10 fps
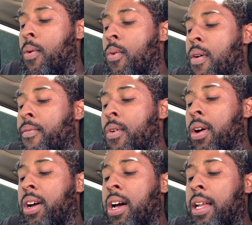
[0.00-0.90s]

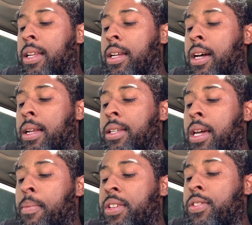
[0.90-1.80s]
Wherefore con
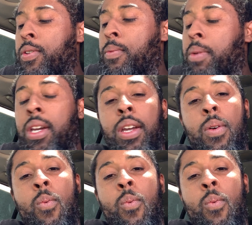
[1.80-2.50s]
condemnest you me?